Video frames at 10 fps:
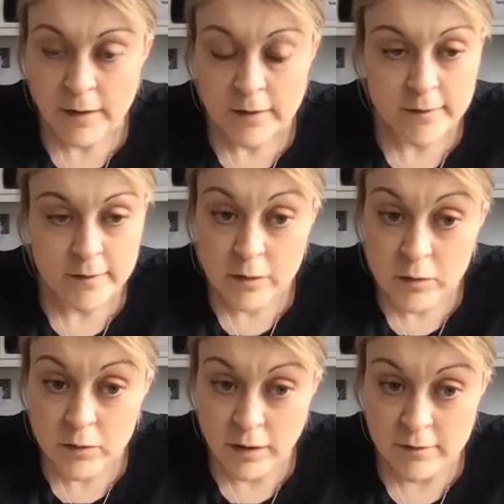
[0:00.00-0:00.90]
So
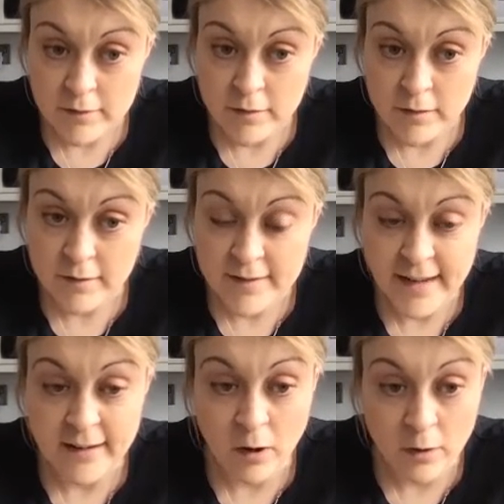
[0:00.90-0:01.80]
you're going to
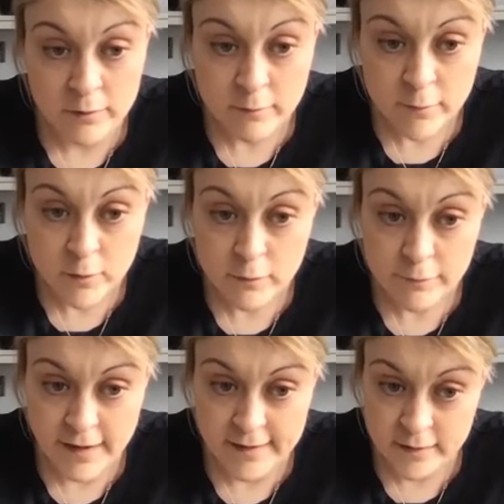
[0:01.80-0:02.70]
stand on the floor
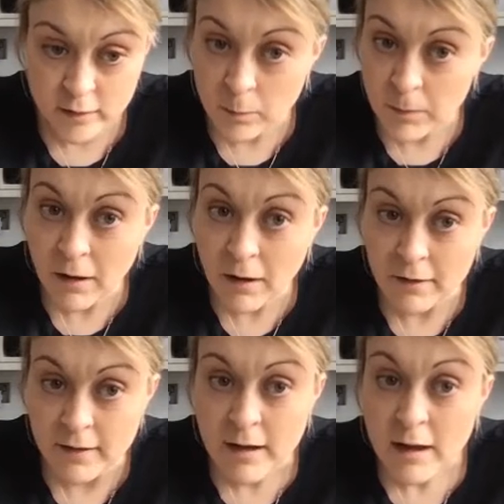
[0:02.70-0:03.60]
facing your block,
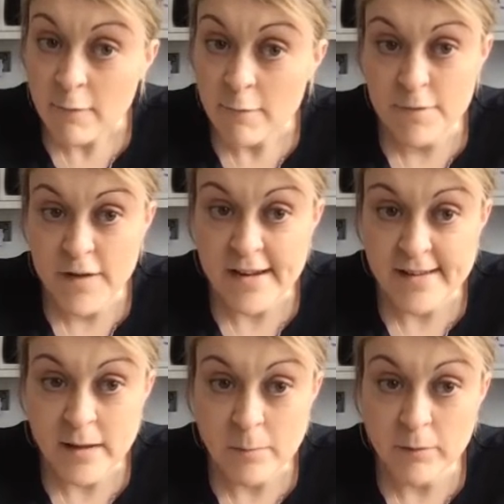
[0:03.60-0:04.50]
feet
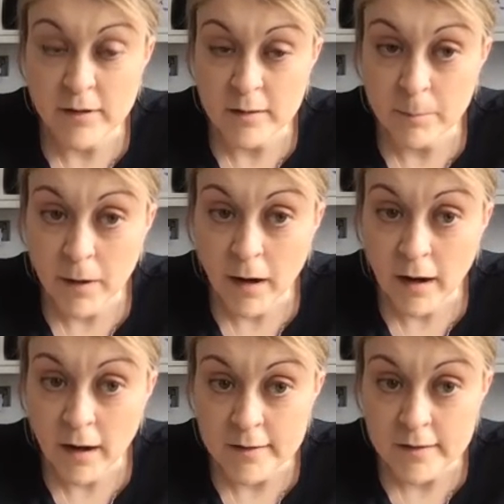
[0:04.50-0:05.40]
hip width
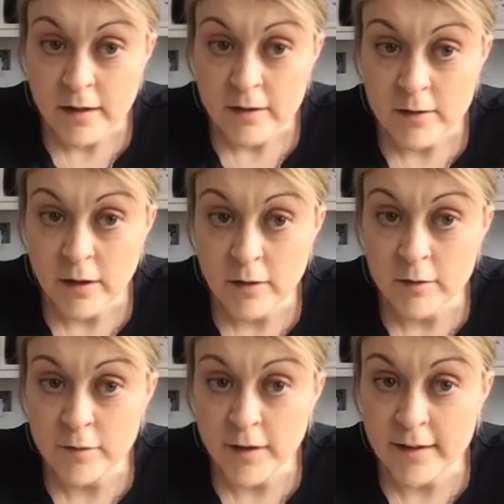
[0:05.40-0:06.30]
apart, toes
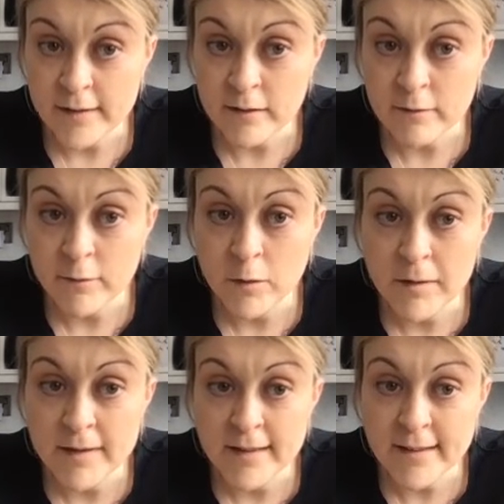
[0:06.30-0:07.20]
facing
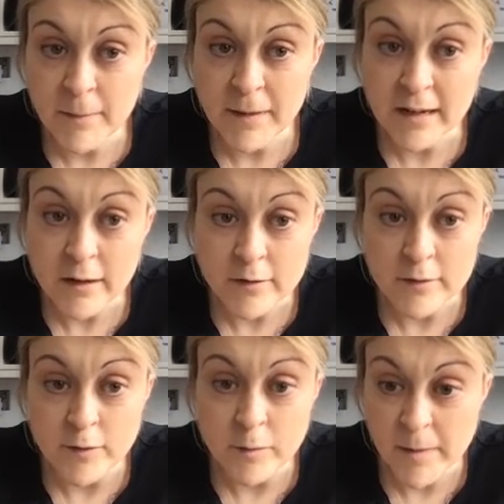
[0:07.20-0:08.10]
forwards. A little bit closer
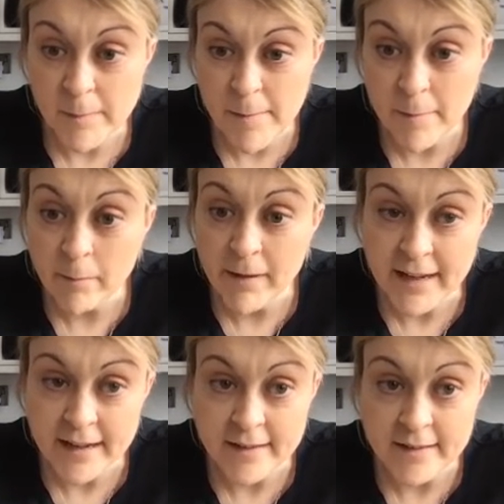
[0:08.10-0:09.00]
for me, Pippa,
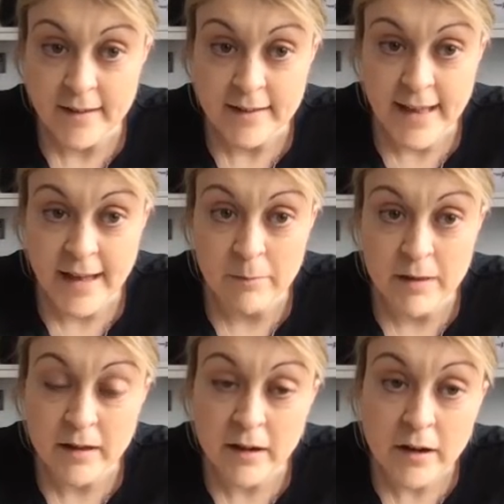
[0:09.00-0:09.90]
please. There we
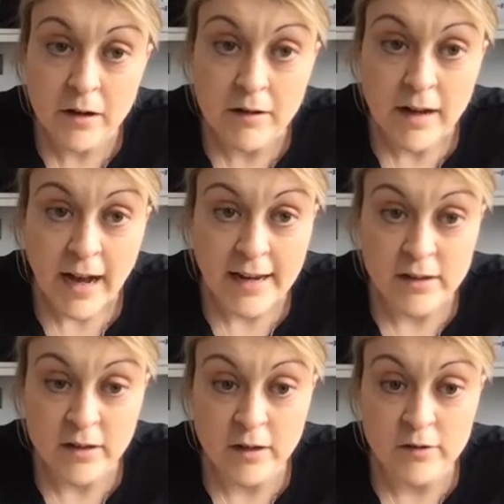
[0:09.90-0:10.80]
go. And
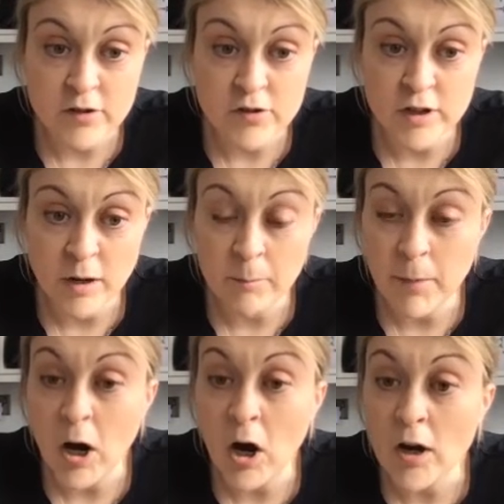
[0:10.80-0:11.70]
you're going to jump
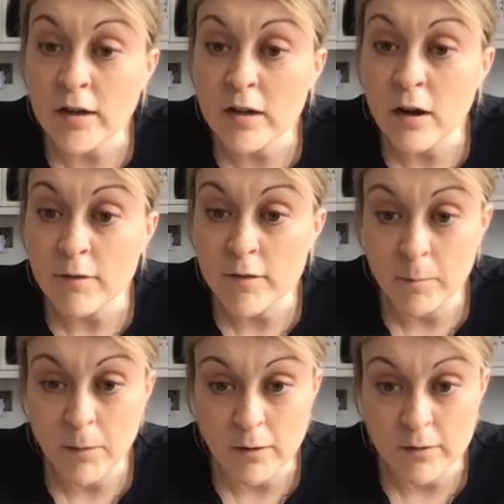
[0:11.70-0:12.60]
on and off the
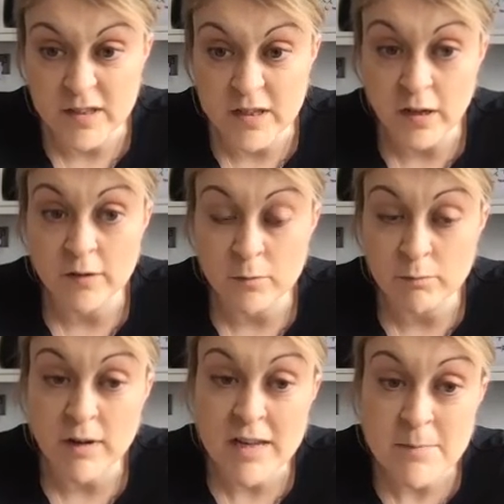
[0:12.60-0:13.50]
block. So you're going to
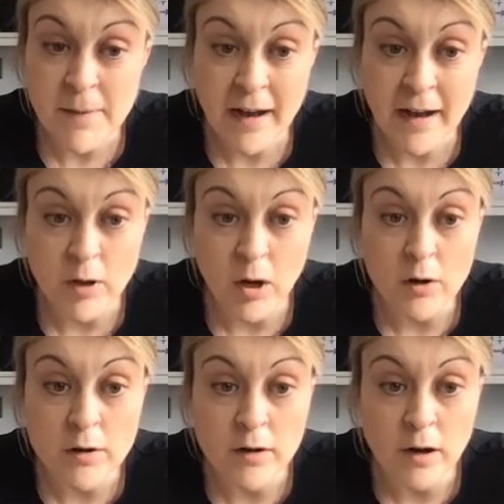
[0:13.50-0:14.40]
rebound
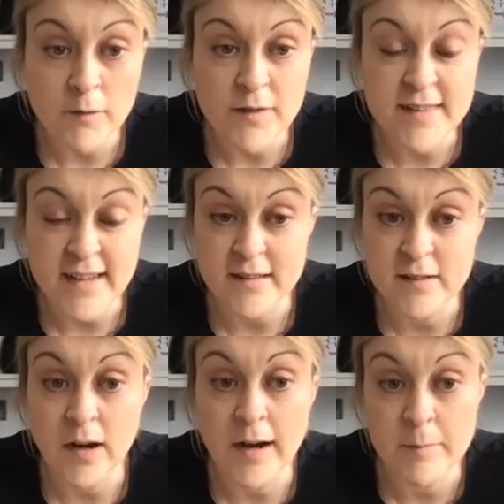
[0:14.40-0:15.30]
on and off 6
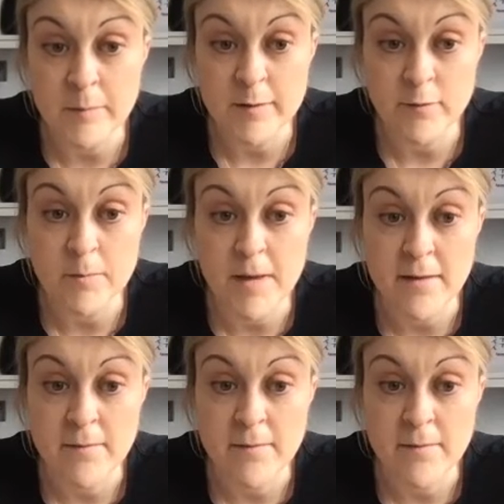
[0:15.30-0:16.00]
times for me.